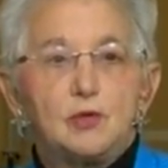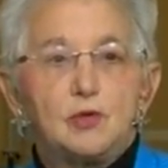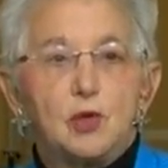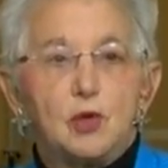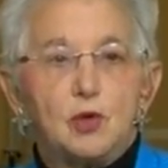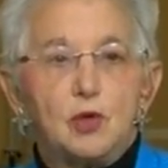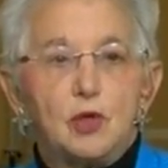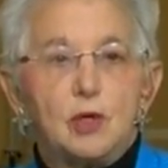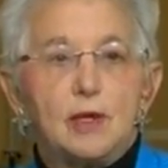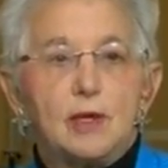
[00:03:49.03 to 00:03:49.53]

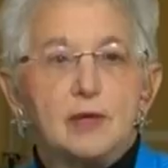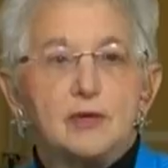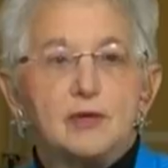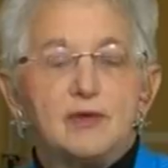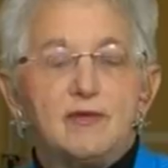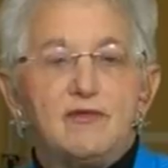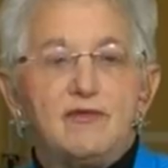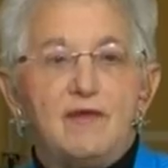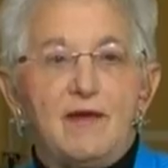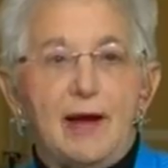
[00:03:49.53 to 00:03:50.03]
to look at
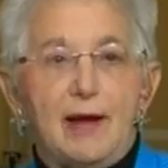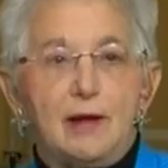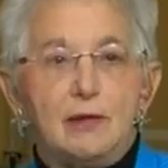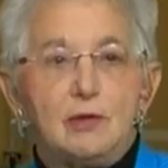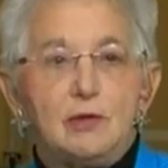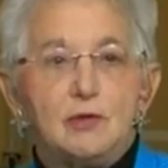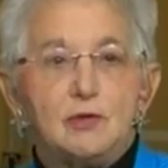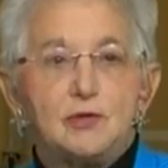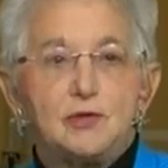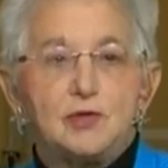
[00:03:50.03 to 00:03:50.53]
the
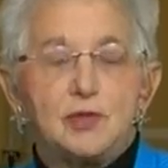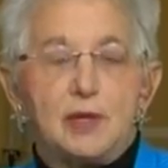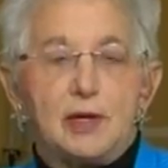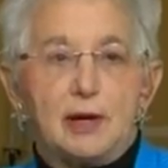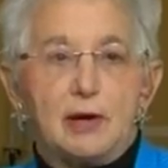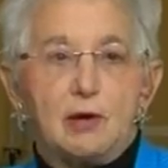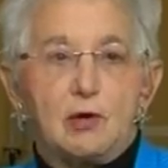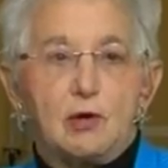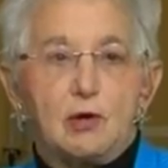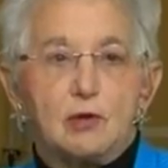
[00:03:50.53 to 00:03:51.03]
values that
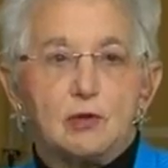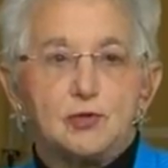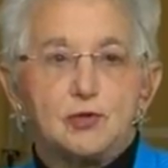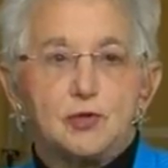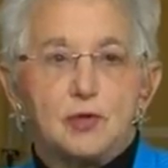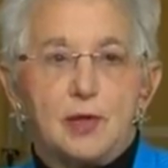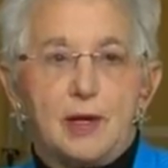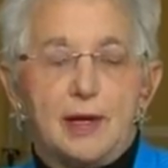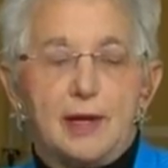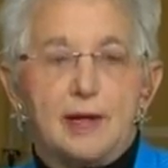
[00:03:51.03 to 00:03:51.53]
our
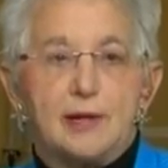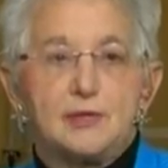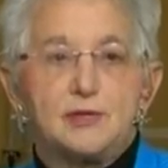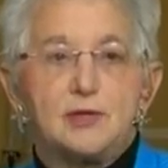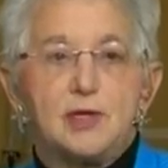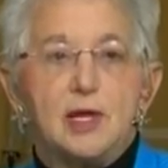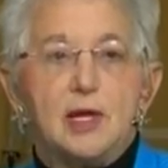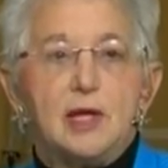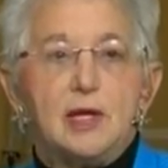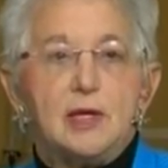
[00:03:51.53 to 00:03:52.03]
culture has